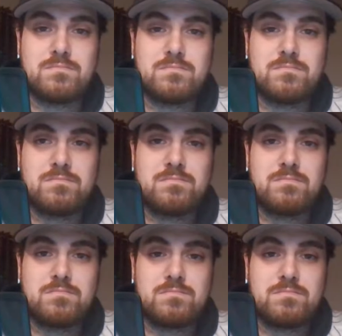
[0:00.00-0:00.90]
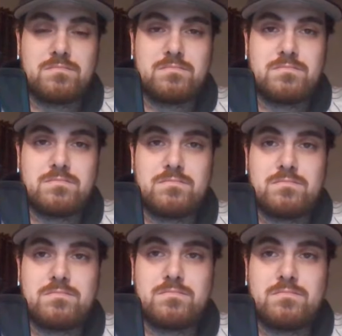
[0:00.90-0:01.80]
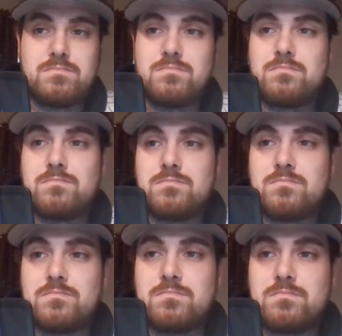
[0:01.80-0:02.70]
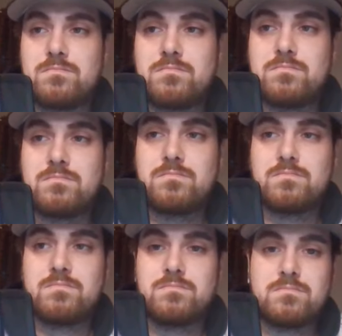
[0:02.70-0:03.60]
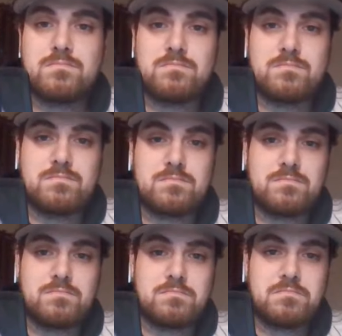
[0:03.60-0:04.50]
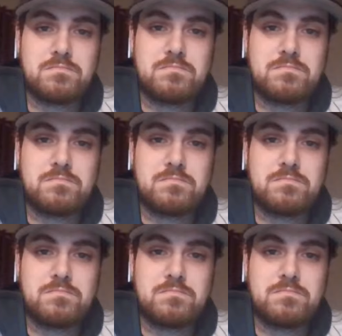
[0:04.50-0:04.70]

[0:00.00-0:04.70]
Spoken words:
(not speaking)